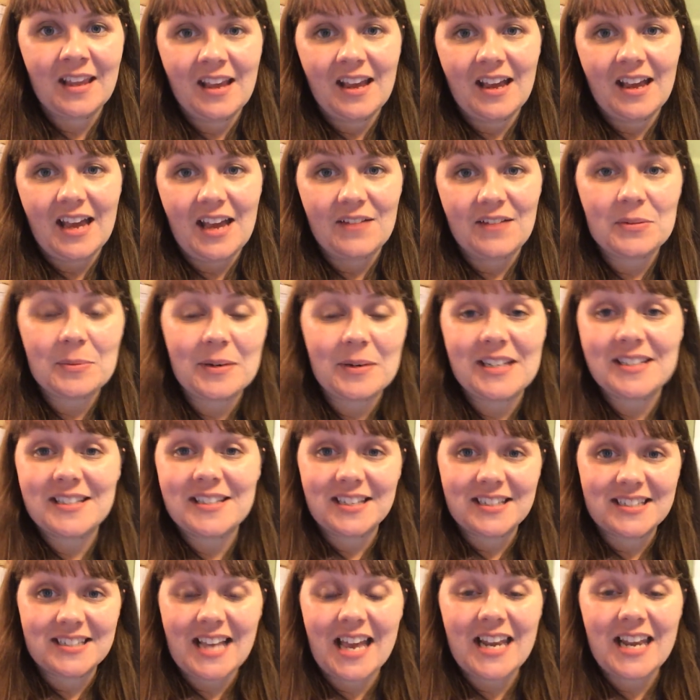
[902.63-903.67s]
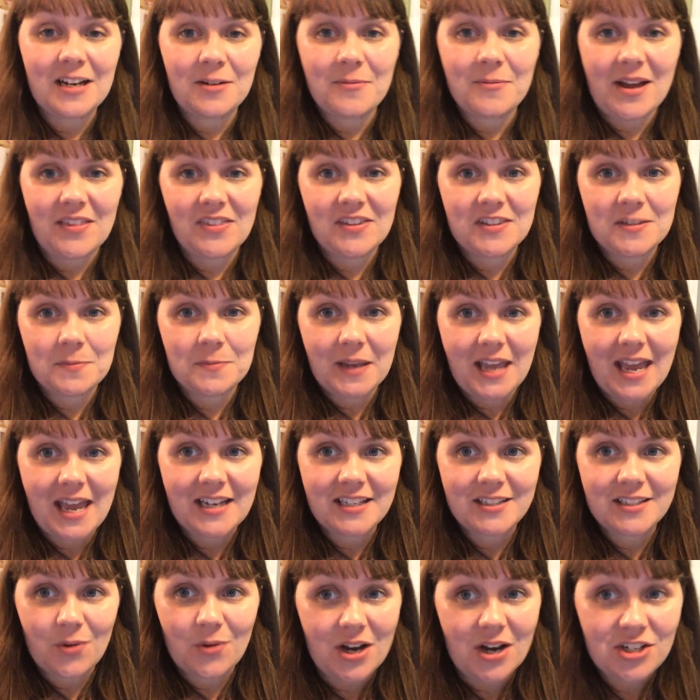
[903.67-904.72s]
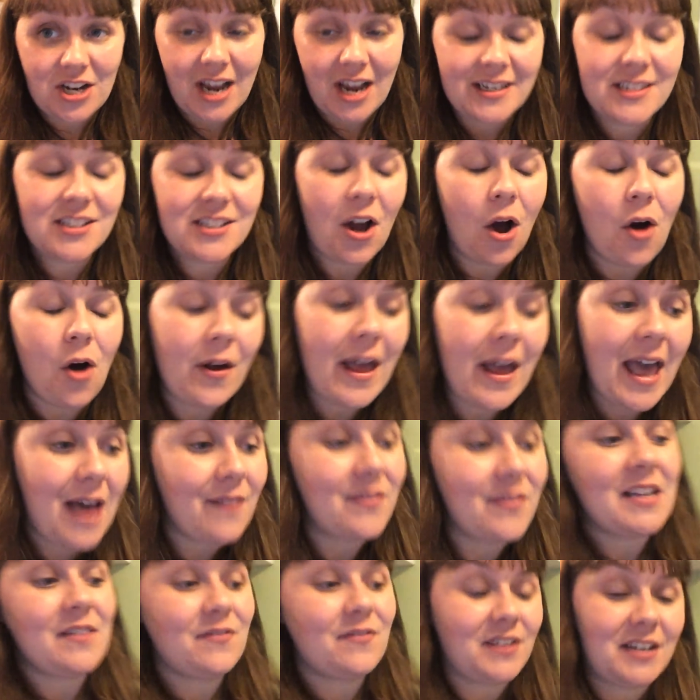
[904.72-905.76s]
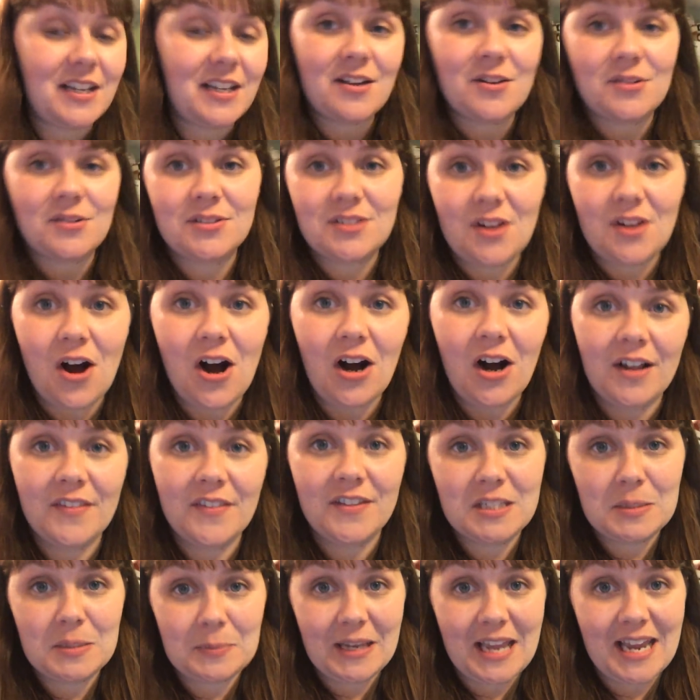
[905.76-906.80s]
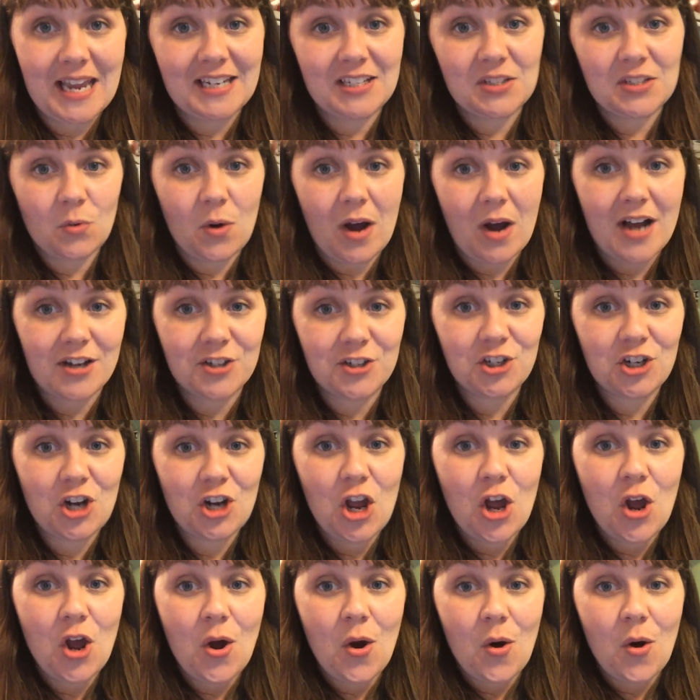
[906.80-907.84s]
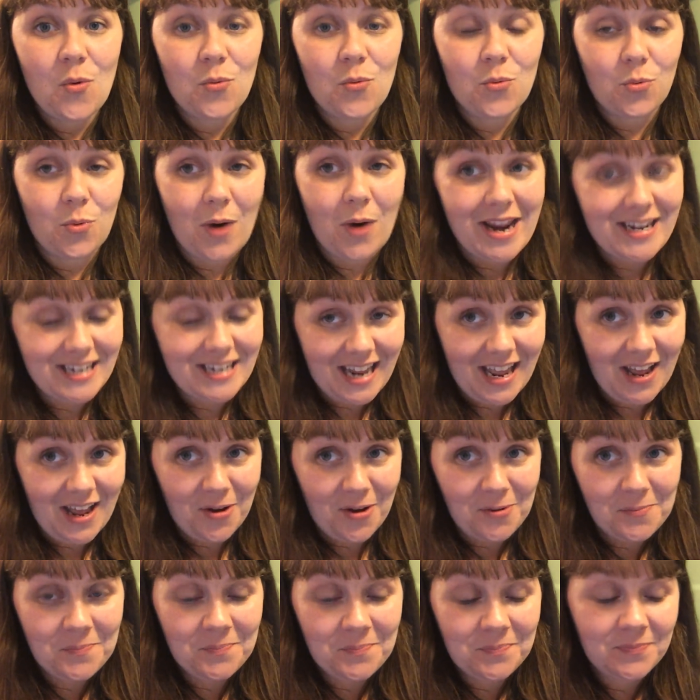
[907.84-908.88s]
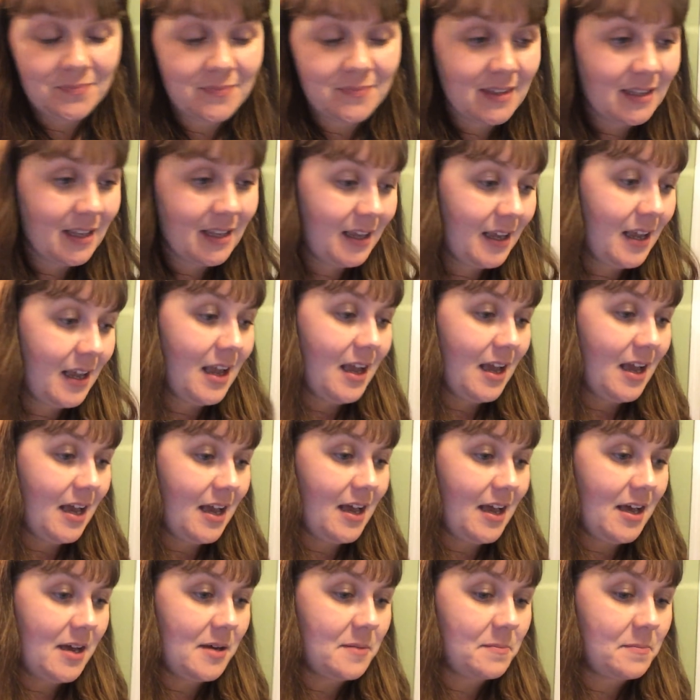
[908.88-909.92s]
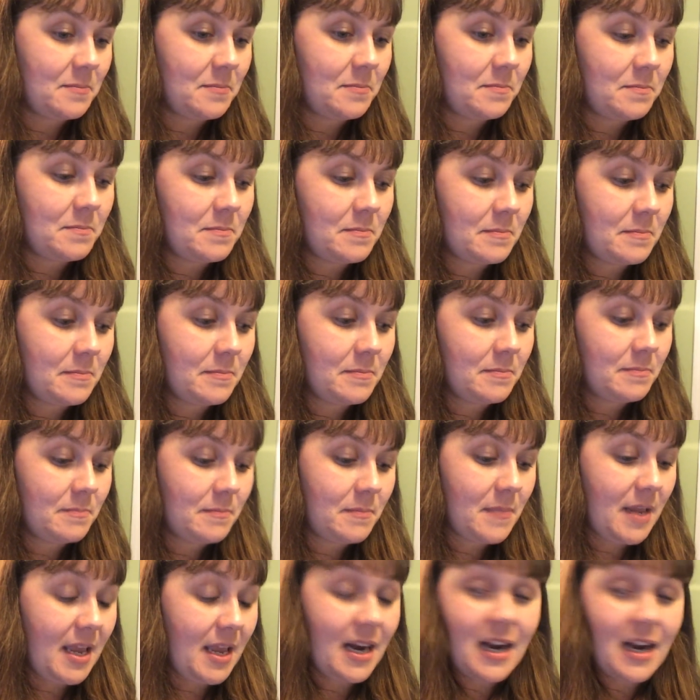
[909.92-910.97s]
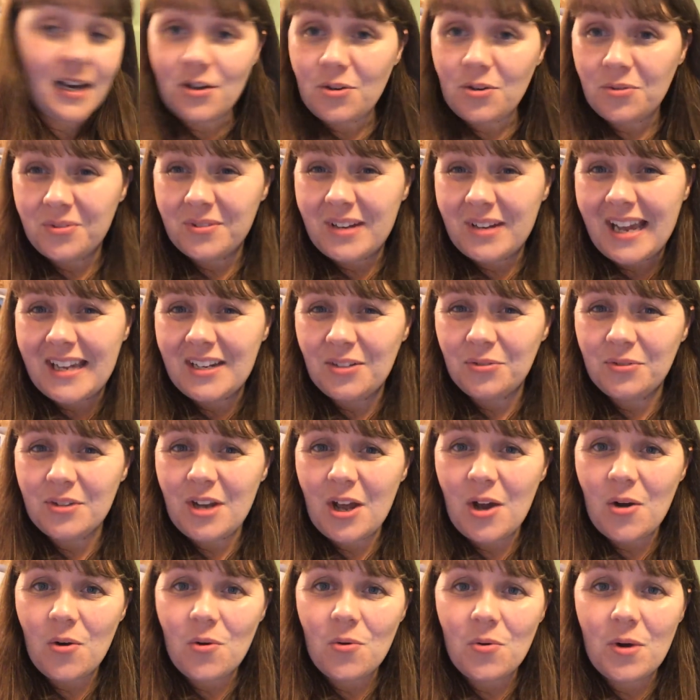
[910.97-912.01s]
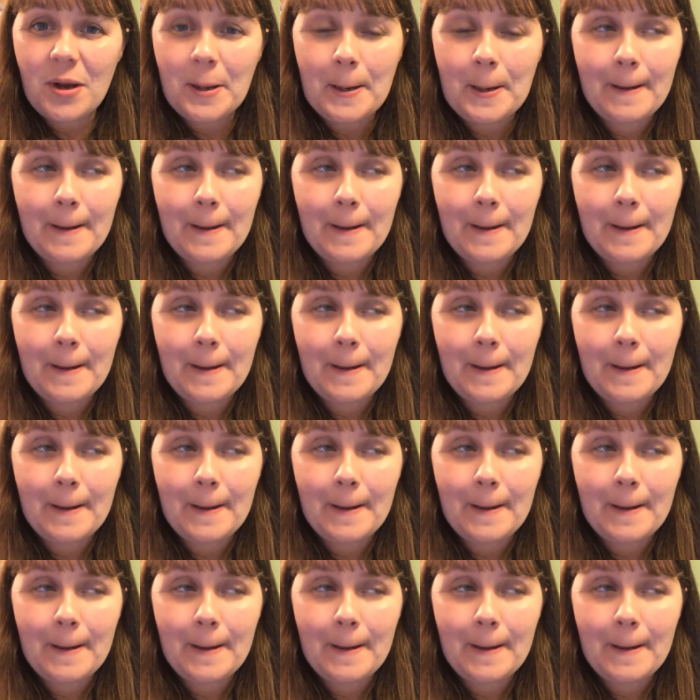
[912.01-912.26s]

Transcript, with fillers: Everybody's excited about the spaghetti squash. I don't have any videos on the spaghetti squash right now. Um, and I don't, I don't know,